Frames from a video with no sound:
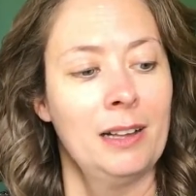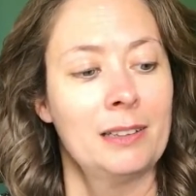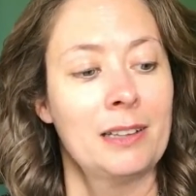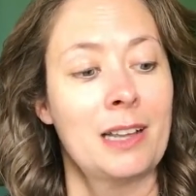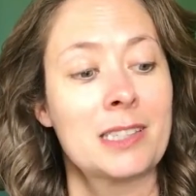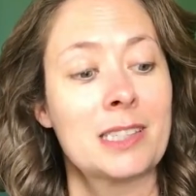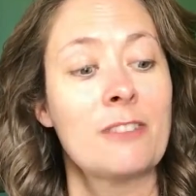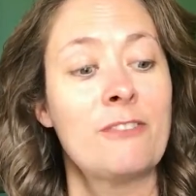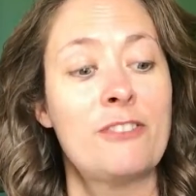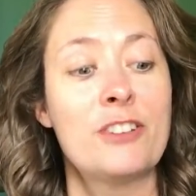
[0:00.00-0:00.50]

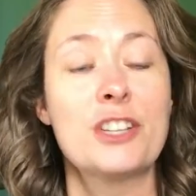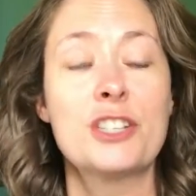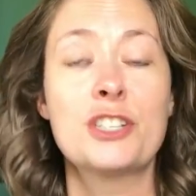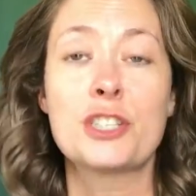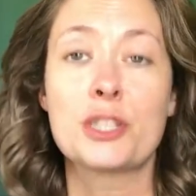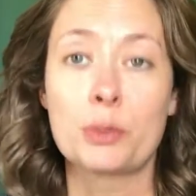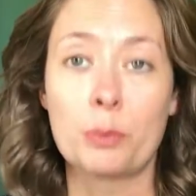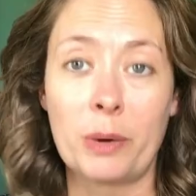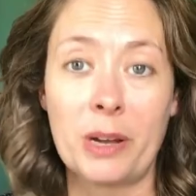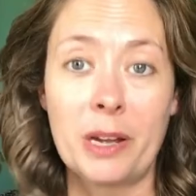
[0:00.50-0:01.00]
Let the fish
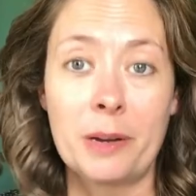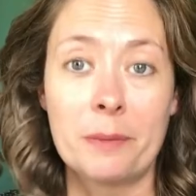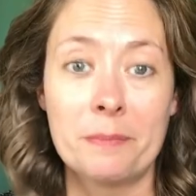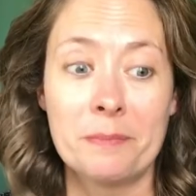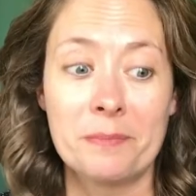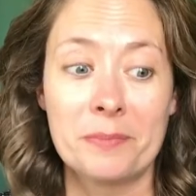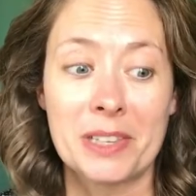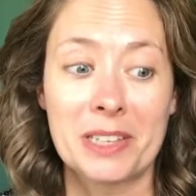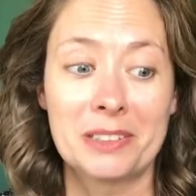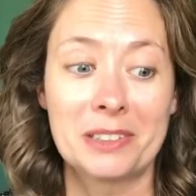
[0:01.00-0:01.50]

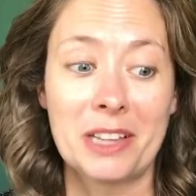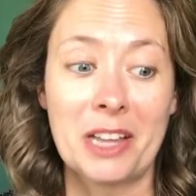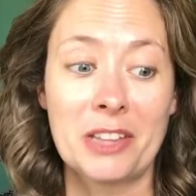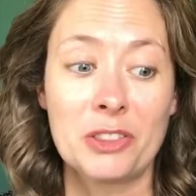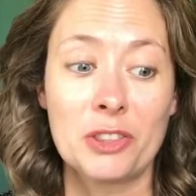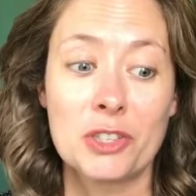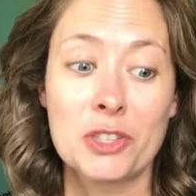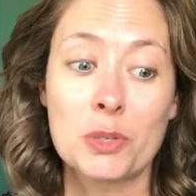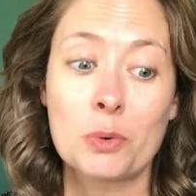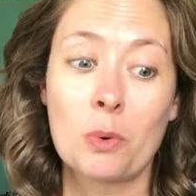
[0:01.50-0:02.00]
swim,
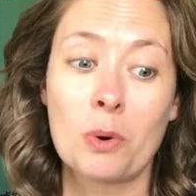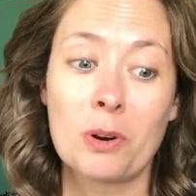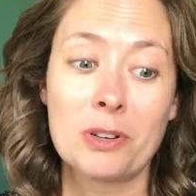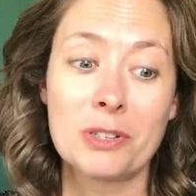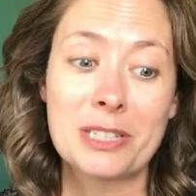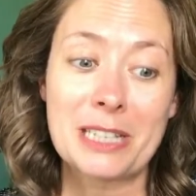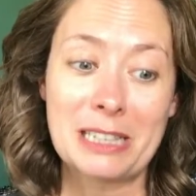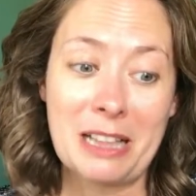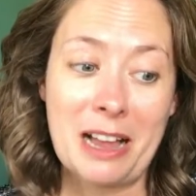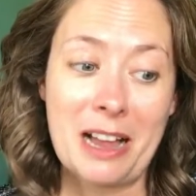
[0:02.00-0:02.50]
let the
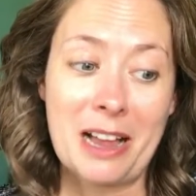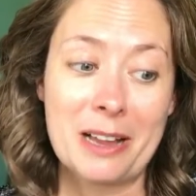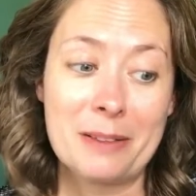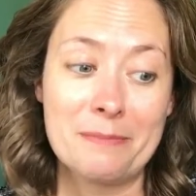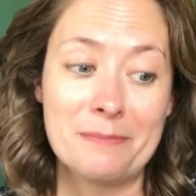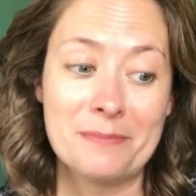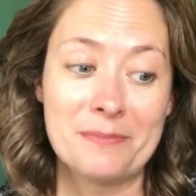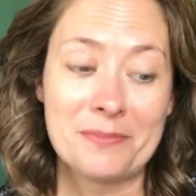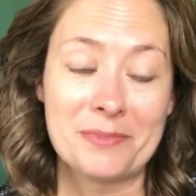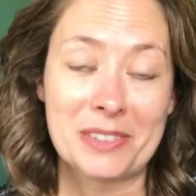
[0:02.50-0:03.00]
squirrels
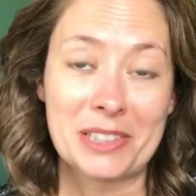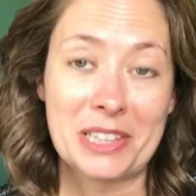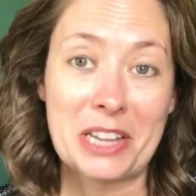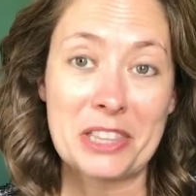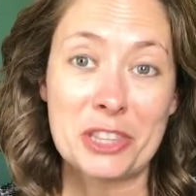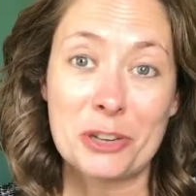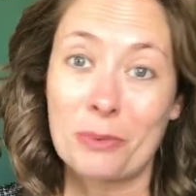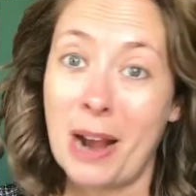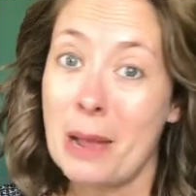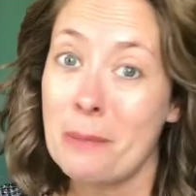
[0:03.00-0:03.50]
climb,
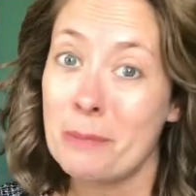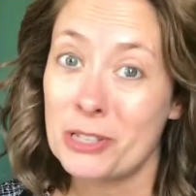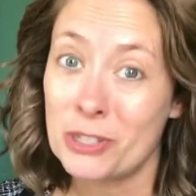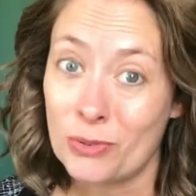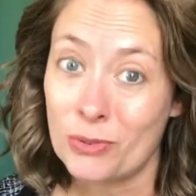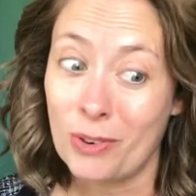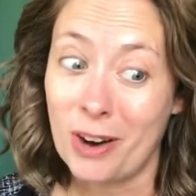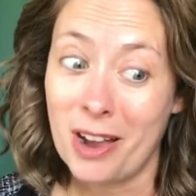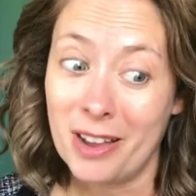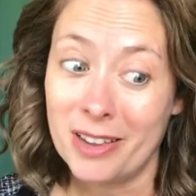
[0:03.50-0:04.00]
let the
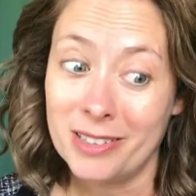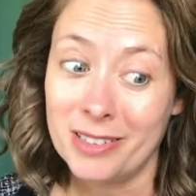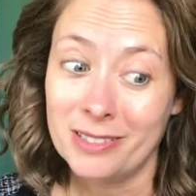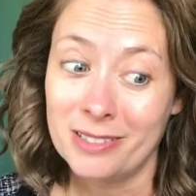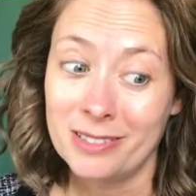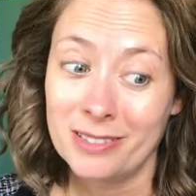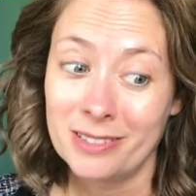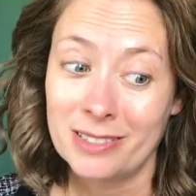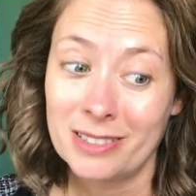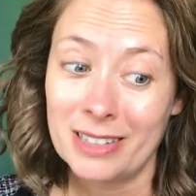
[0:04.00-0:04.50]
rabbits
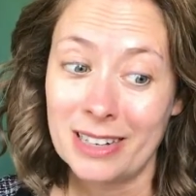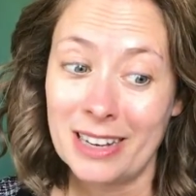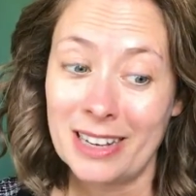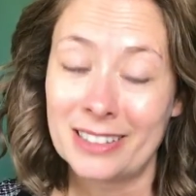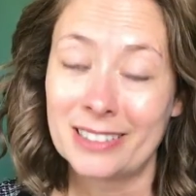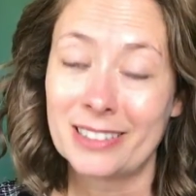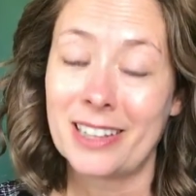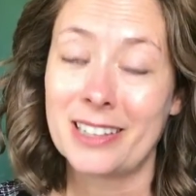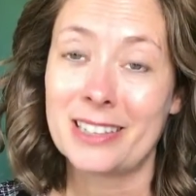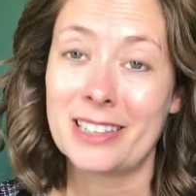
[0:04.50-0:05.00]
run,
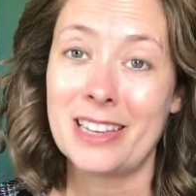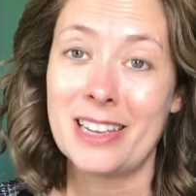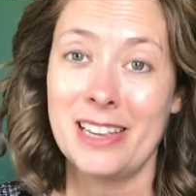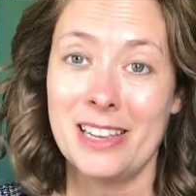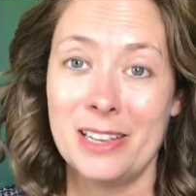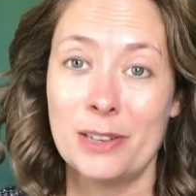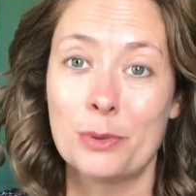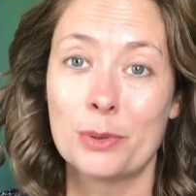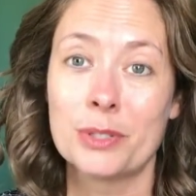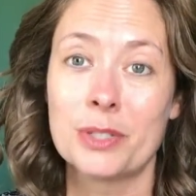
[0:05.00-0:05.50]
and let the
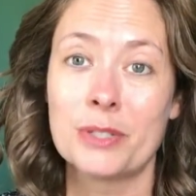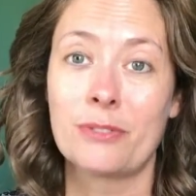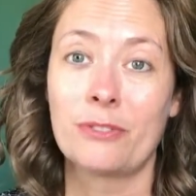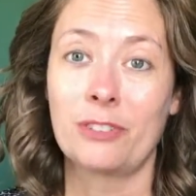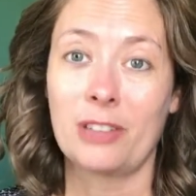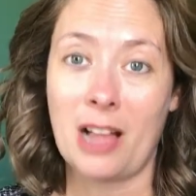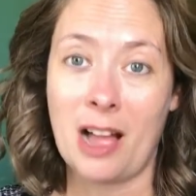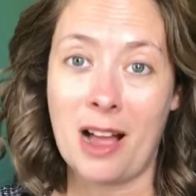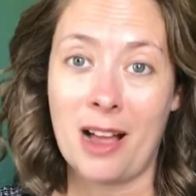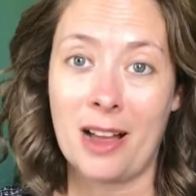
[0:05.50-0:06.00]
eagles
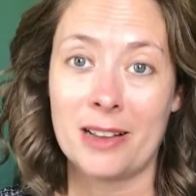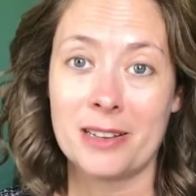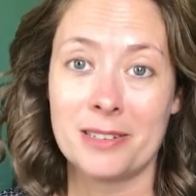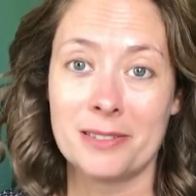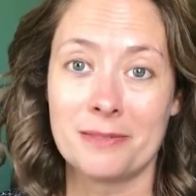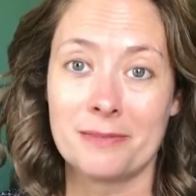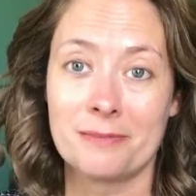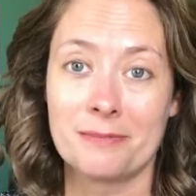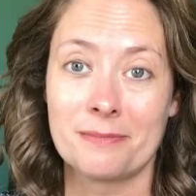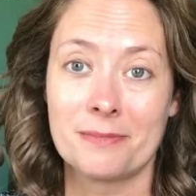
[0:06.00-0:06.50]
fly.
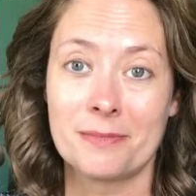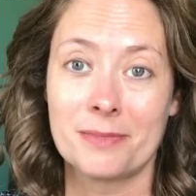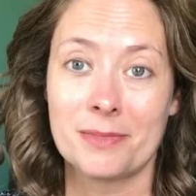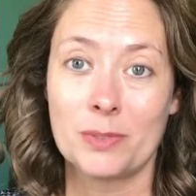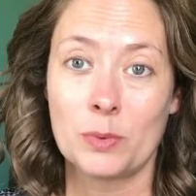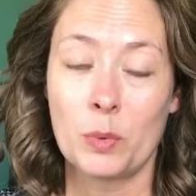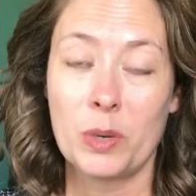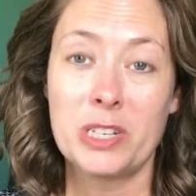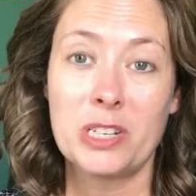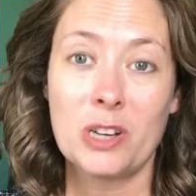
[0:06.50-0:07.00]

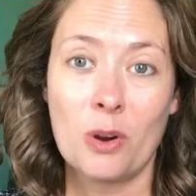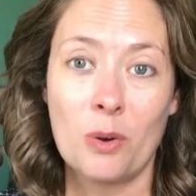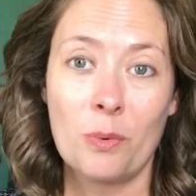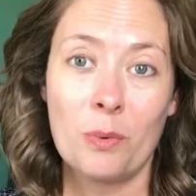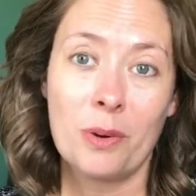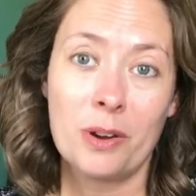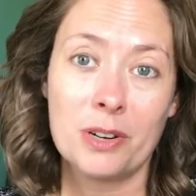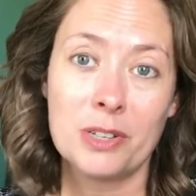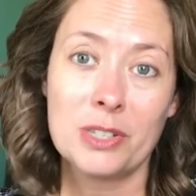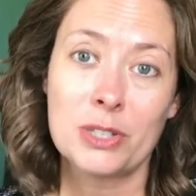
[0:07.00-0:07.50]
We
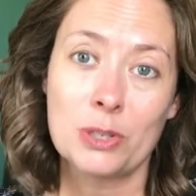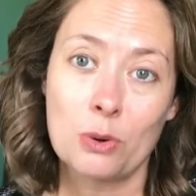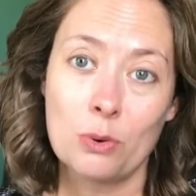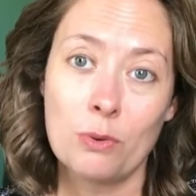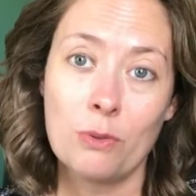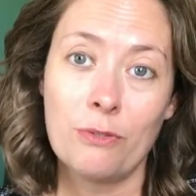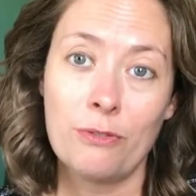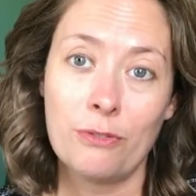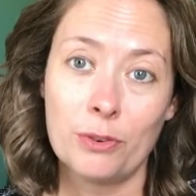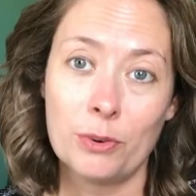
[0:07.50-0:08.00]
don't want a
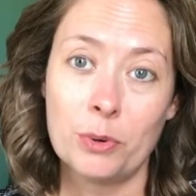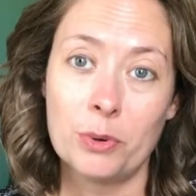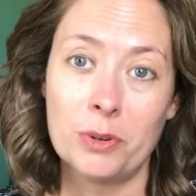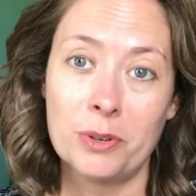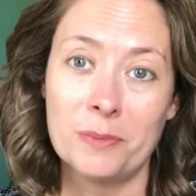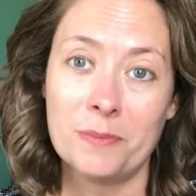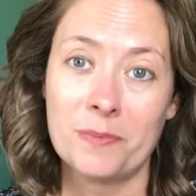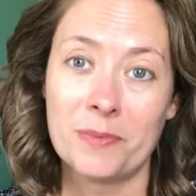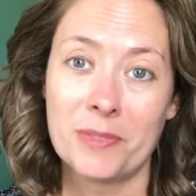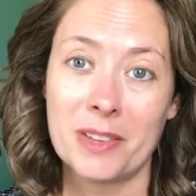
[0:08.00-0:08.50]
school
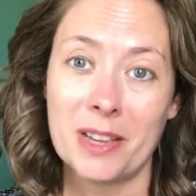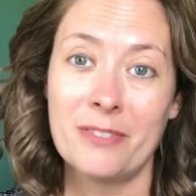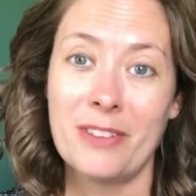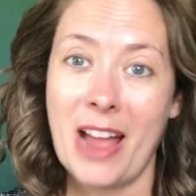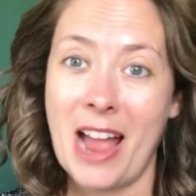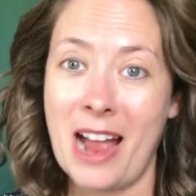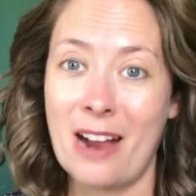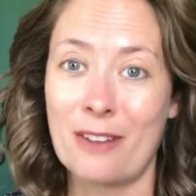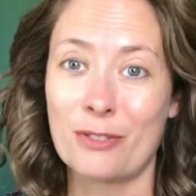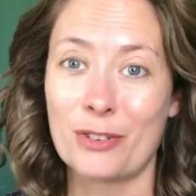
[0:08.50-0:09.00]
full
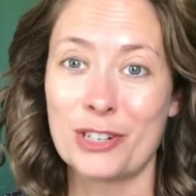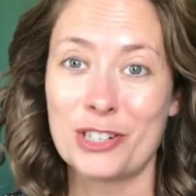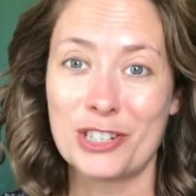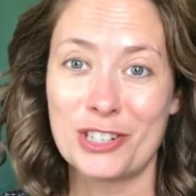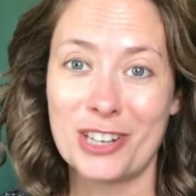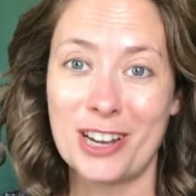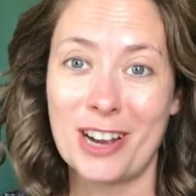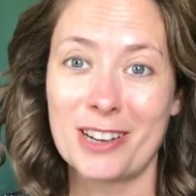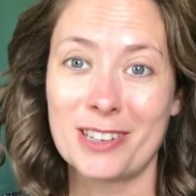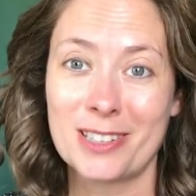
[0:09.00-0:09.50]
of
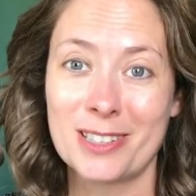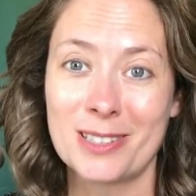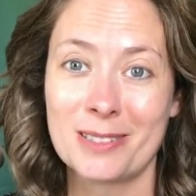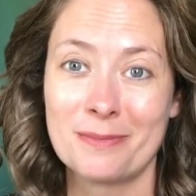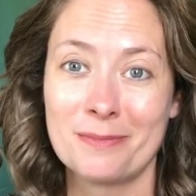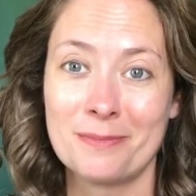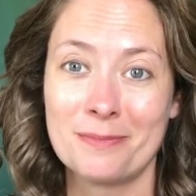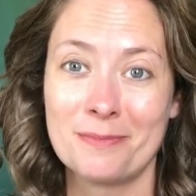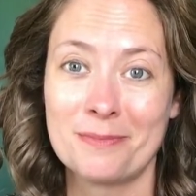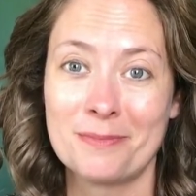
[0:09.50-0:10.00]
average ducks.
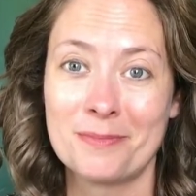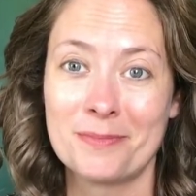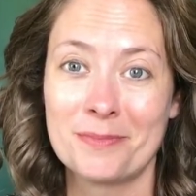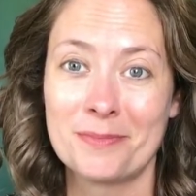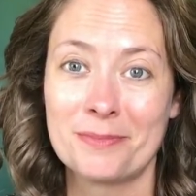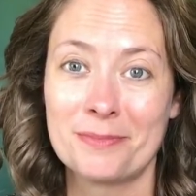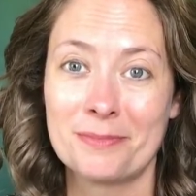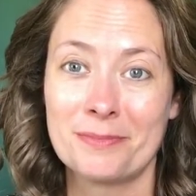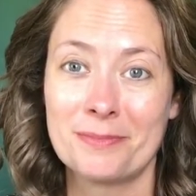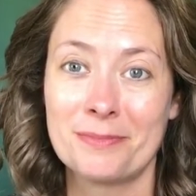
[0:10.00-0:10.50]

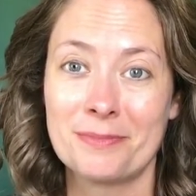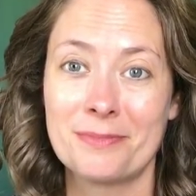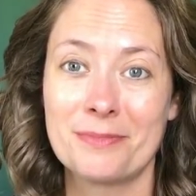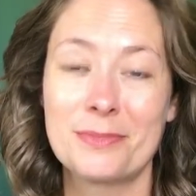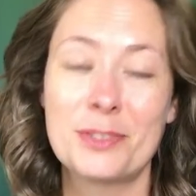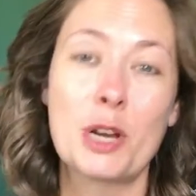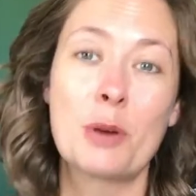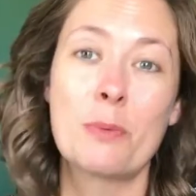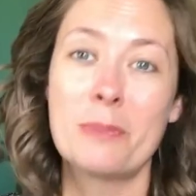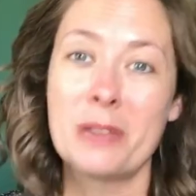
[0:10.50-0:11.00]

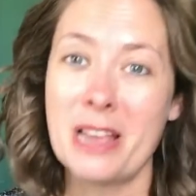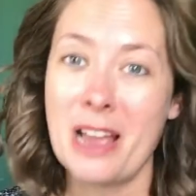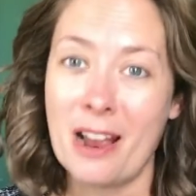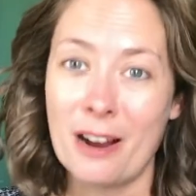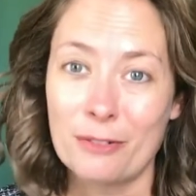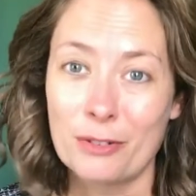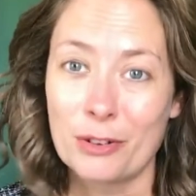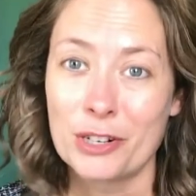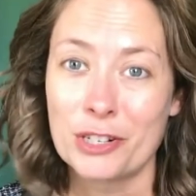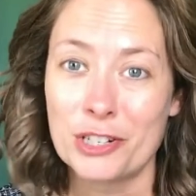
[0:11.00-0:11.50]
Don't be
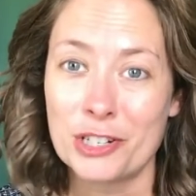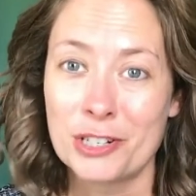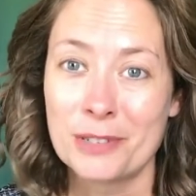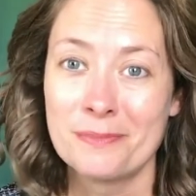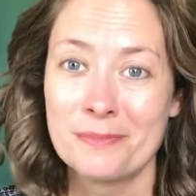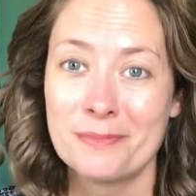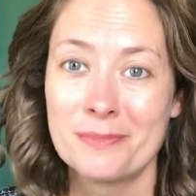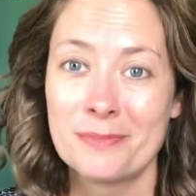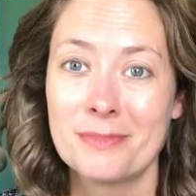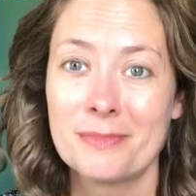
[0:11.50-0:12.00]
average.
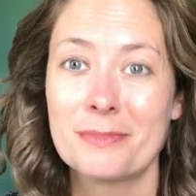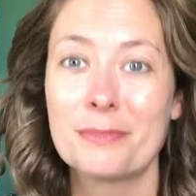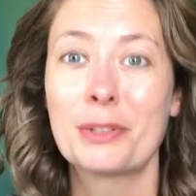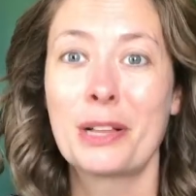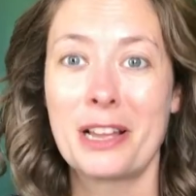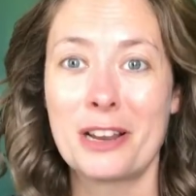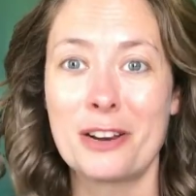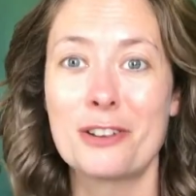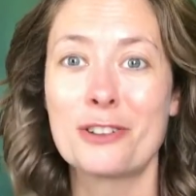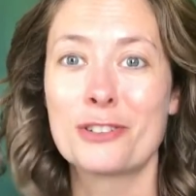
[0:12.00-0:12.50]

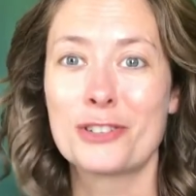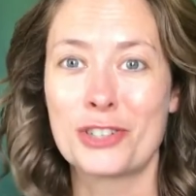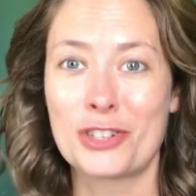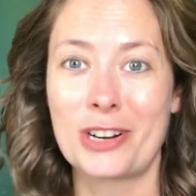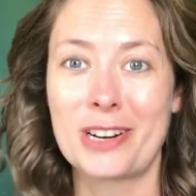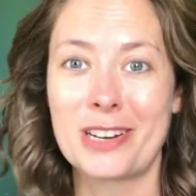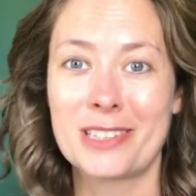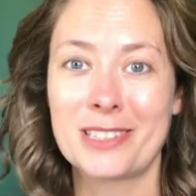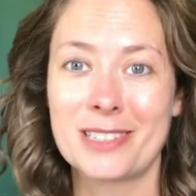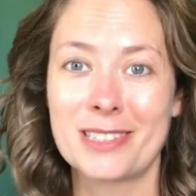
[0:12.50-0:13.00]
Play to your
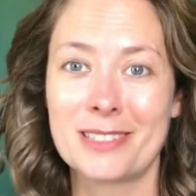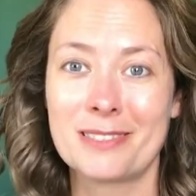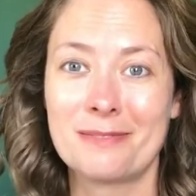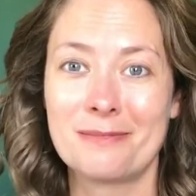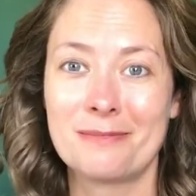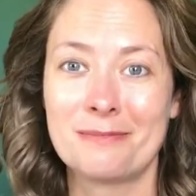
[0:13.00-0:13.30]
strengths.